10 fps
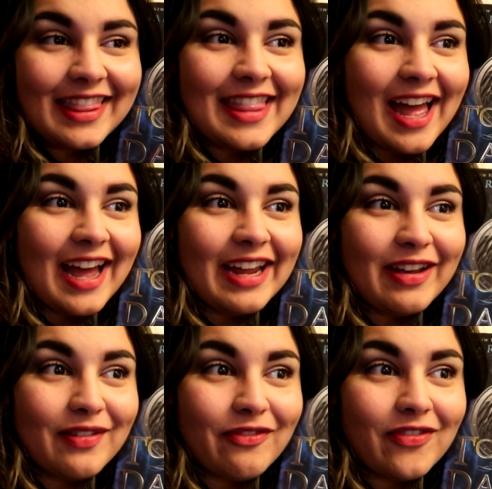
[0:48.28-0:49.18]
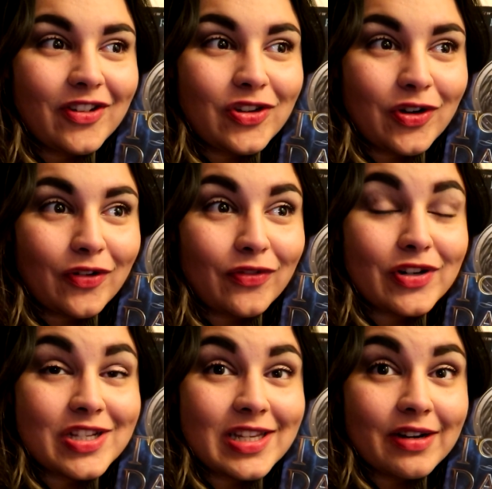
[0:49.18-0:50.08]
that I have done for
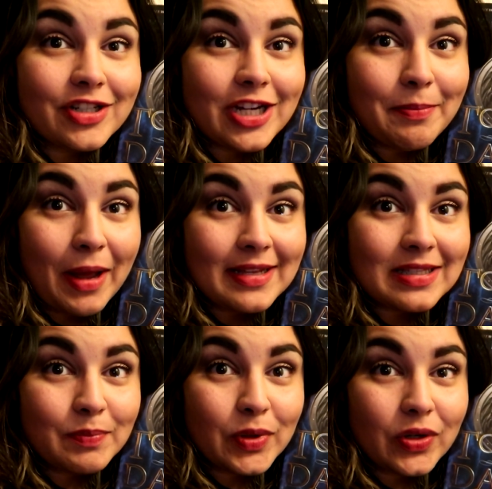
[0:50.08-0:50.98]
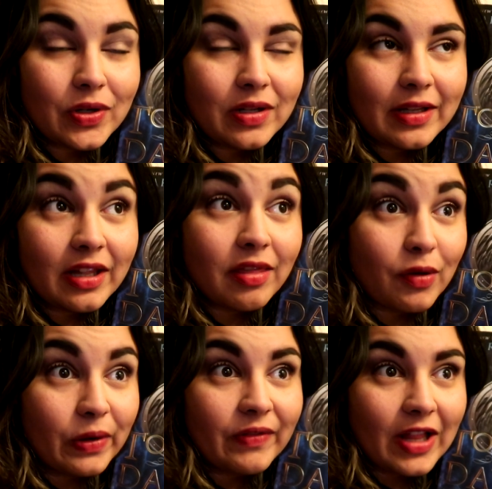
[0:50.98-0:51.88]
a Sarah J. Maas book, like a
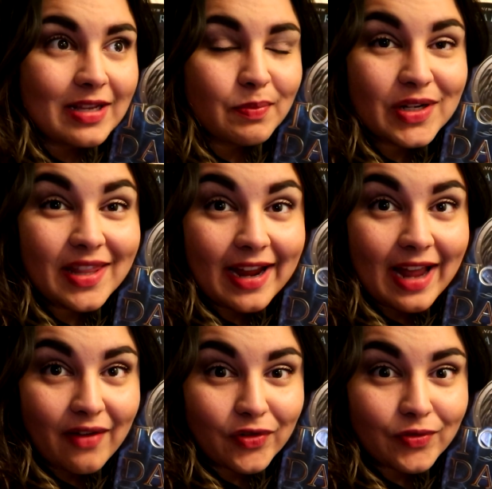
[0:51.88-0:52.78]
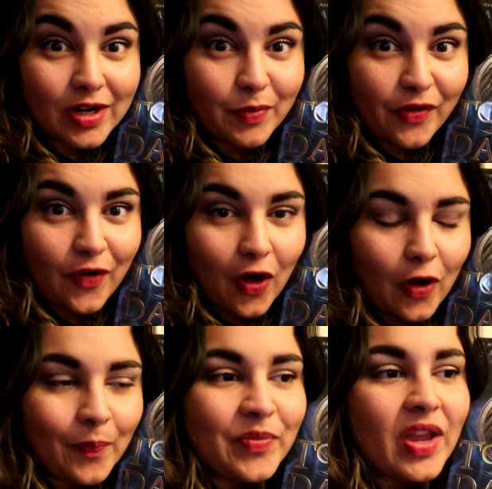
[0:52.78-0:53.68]
Throne of Glass book that I haven't read
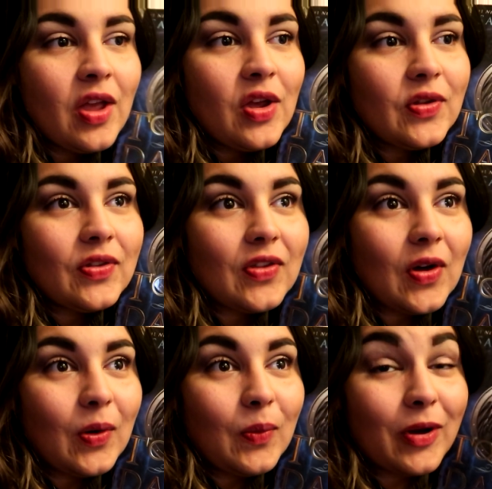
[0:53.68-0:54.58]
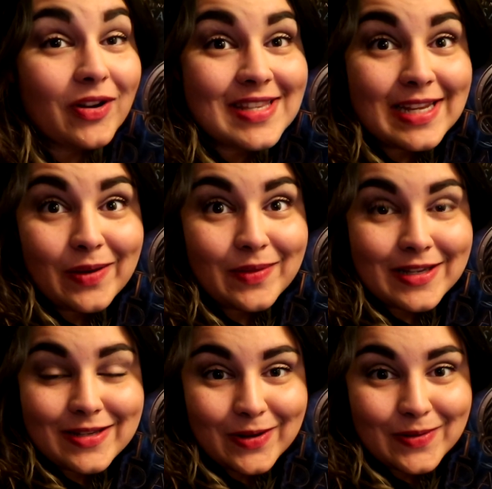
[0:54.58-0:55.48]
before. So we're gonna see how
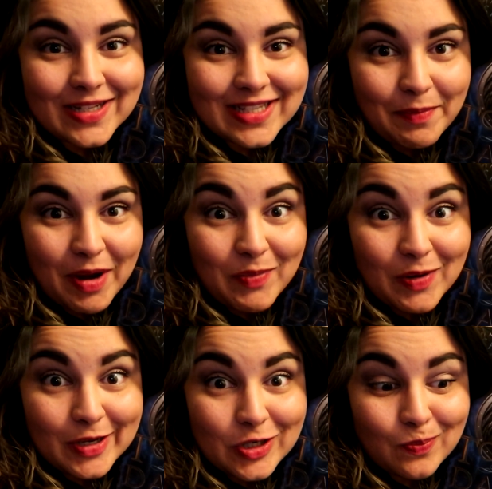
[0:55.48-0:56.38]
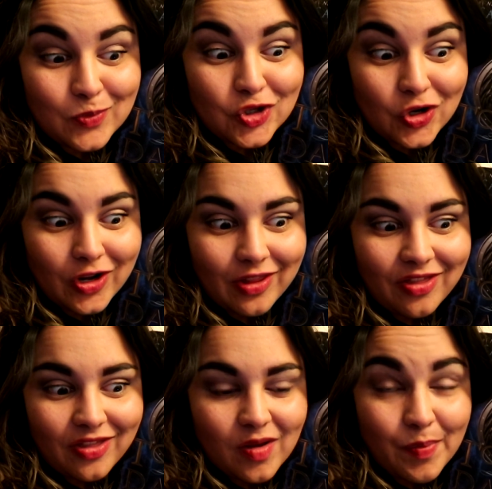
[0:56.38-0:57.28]
this goes, because I might be a bit
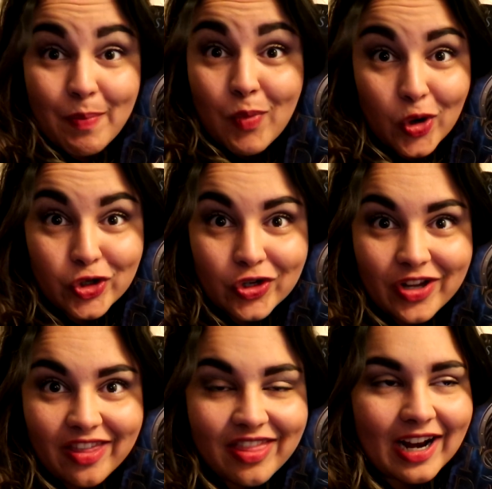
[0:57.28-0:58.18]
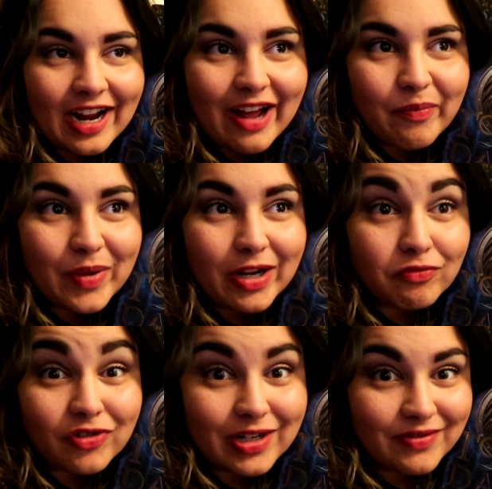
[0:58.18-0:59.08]
more shooketh than I have
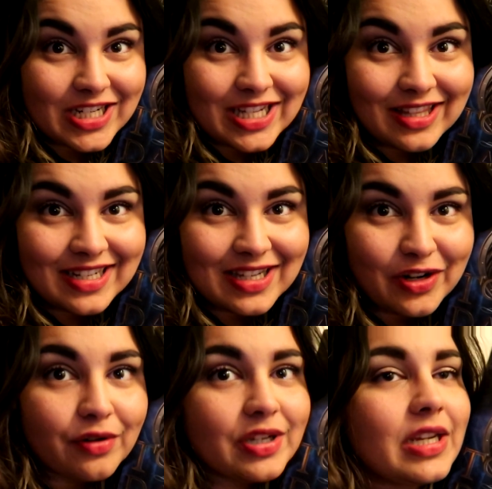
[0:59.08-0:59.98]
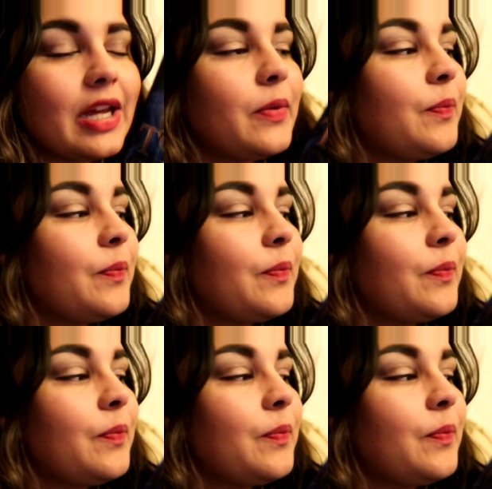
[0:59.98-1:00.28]
been rereading things I already knew.